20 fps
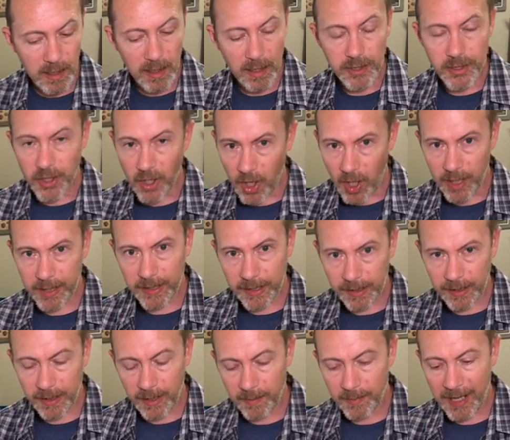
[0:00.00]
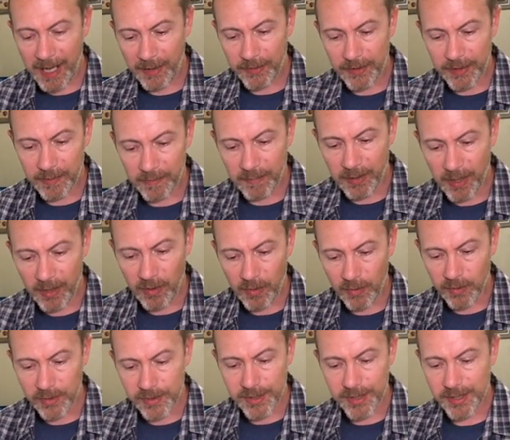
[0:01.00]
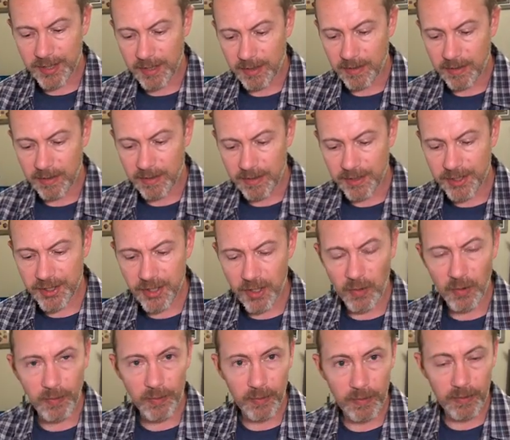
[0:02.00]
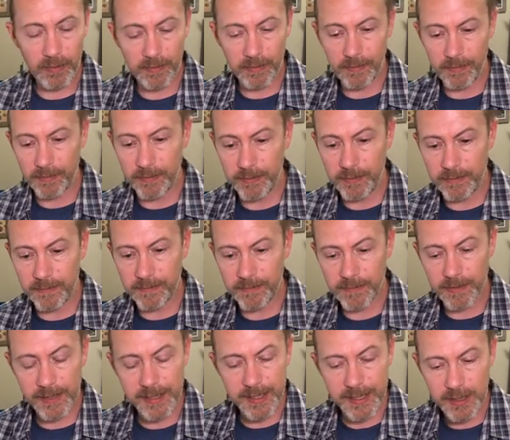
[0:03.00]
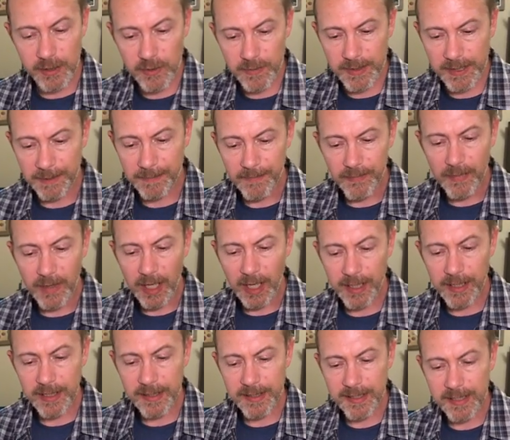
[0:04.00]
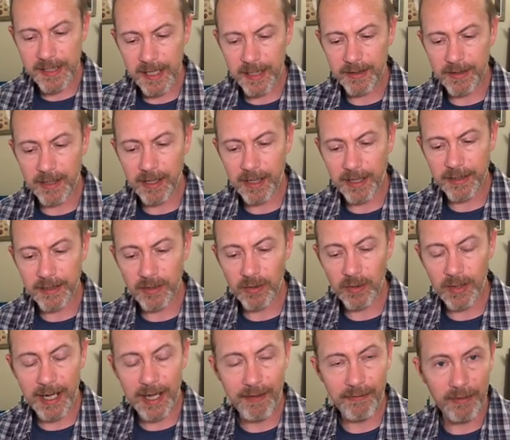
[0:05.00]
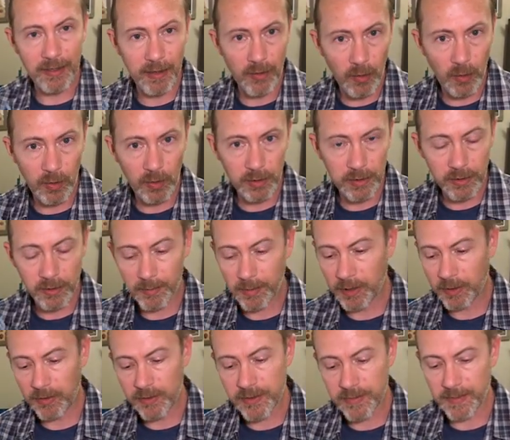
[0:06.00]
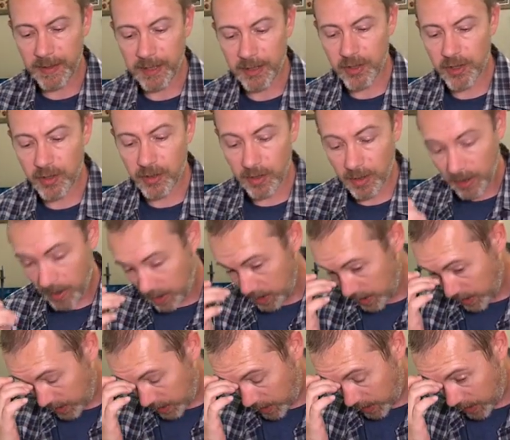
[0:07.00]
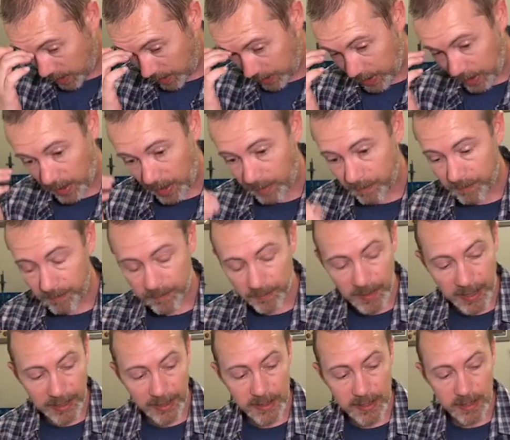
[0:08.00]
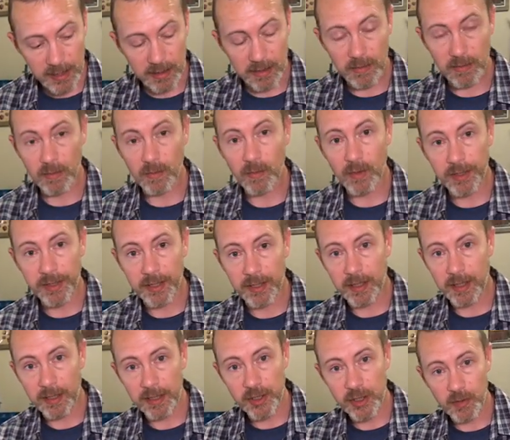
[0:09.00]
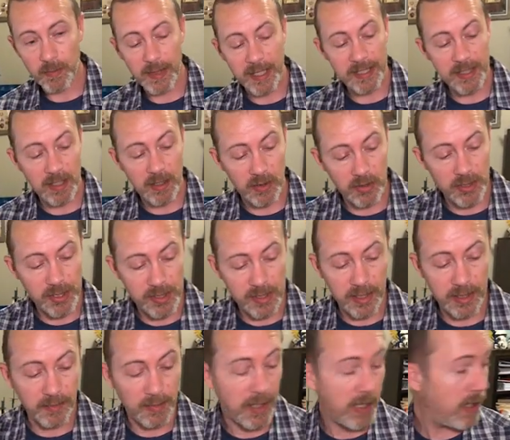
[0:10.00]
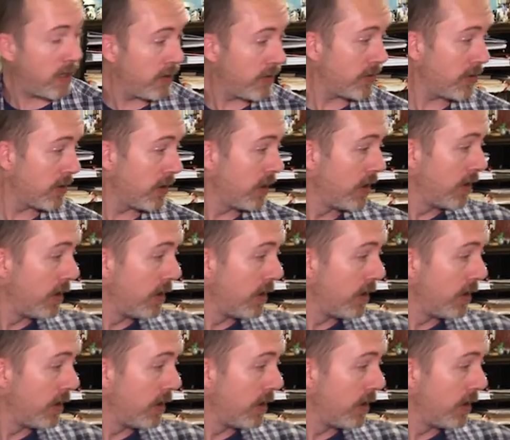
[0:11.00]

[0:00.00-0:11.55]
Talking about the bones, so, excuse me, I did say that I do have an older Bones miniature that I painted with an initial base coat just like my other.